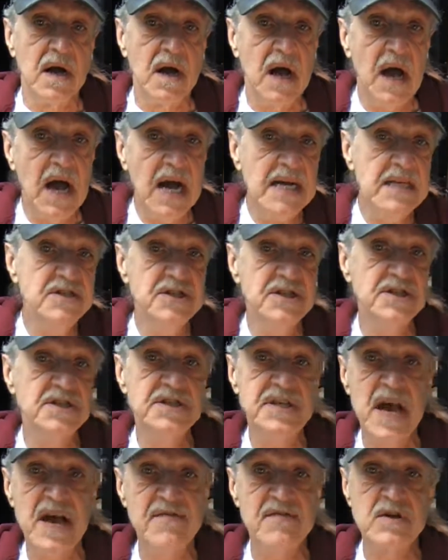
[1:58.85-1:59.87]
I
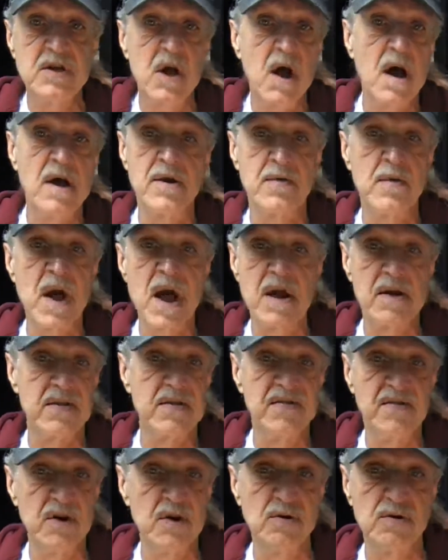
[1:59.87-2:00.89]
just haven't gotten around to
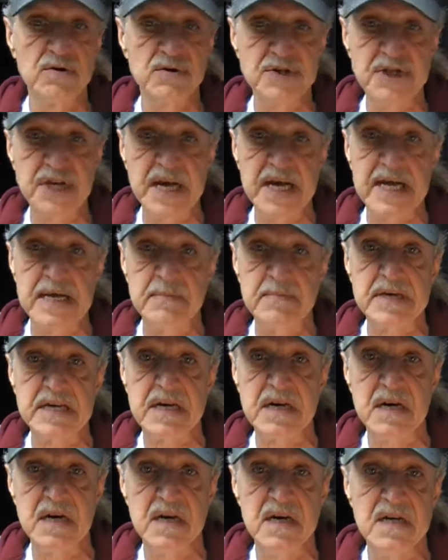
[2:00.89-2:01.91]
the vocals yet
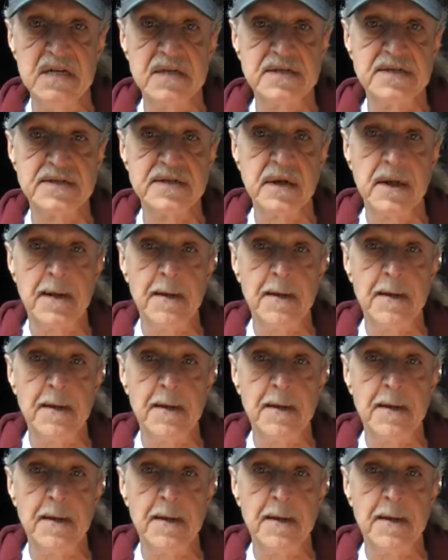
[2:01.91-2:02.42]
because